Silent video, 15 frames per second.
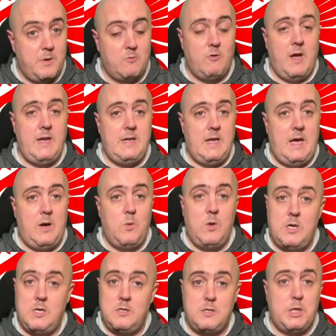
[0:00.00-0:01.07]
But right now,
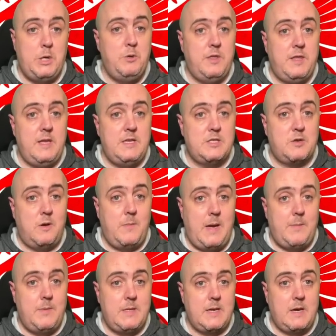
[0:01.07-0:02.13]
two things to
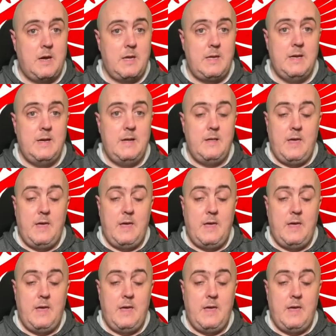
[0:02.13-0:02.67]
remember tonight.